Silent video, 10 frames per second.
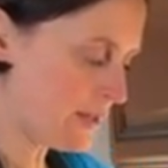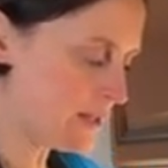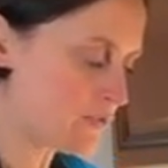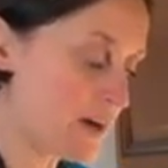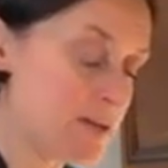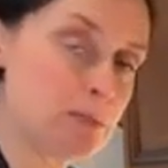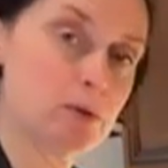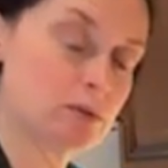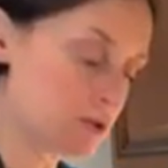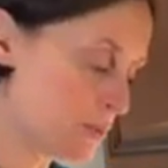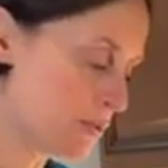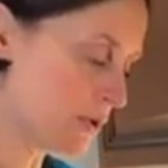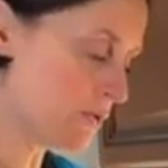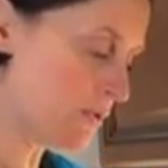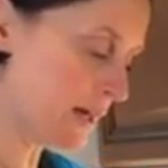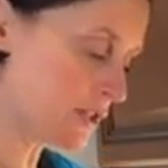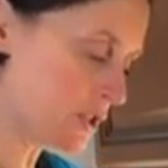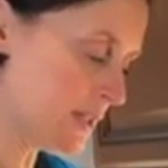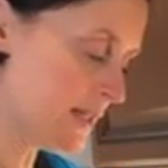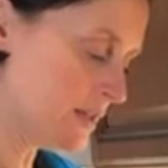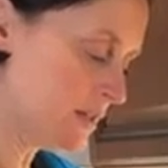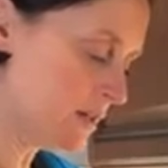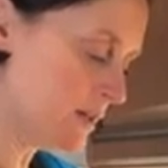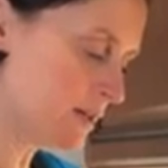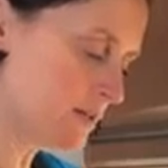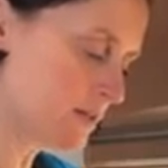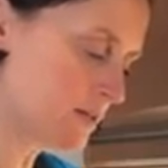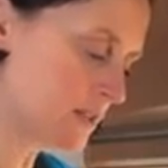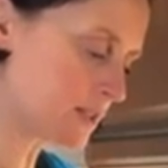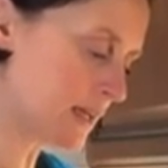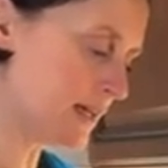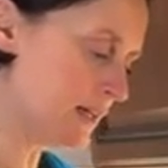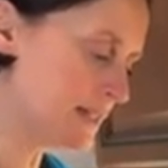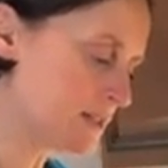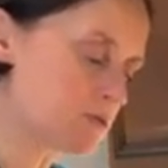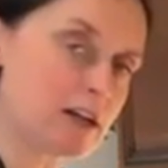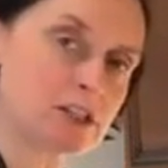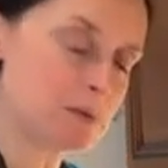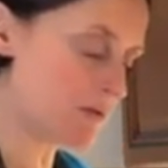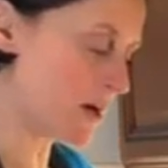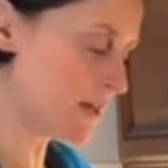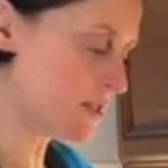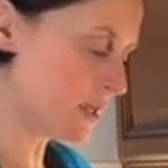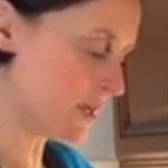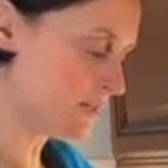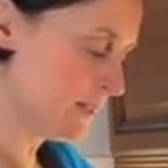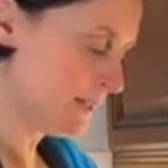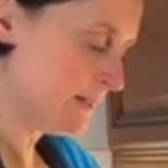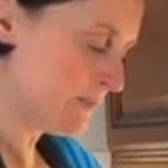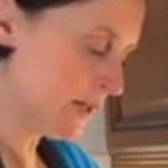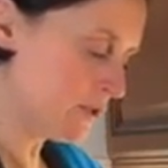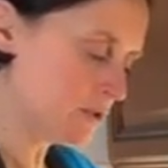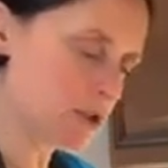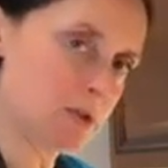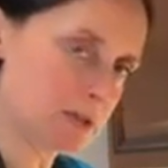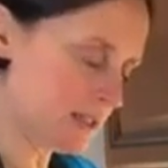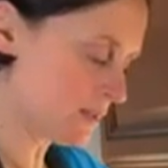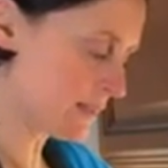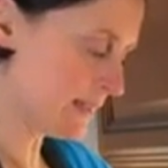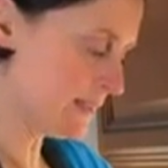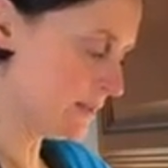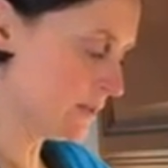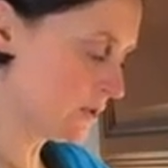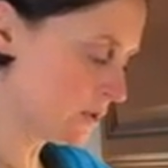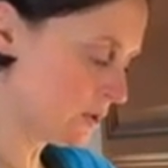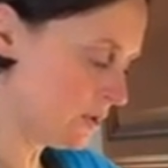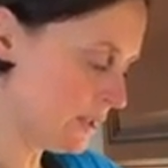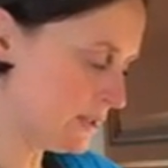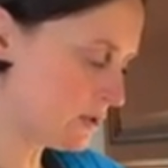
I think it's very important to prove that actually the skill is recipe writing and good cooking skills.